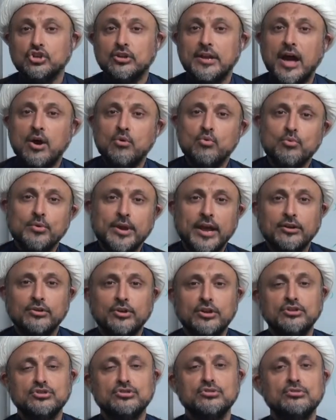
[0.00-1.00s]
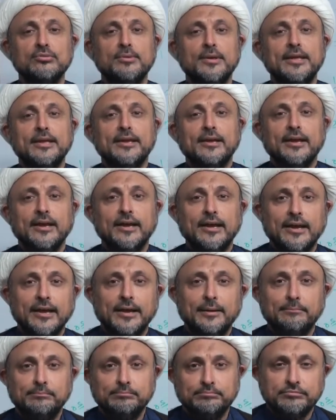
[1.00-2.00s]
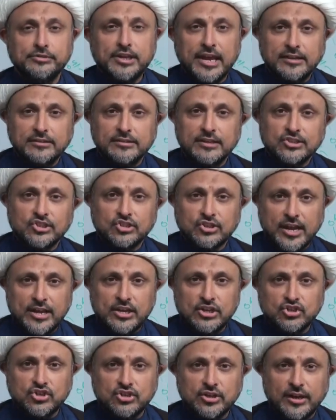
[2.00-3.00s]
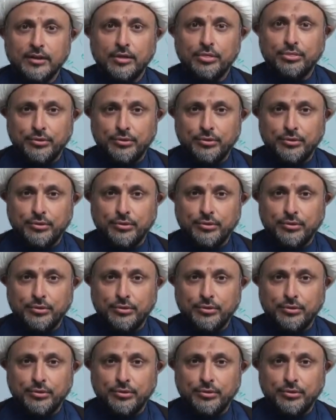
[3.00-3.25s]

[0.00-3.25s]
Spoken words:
So now we are going to take the stage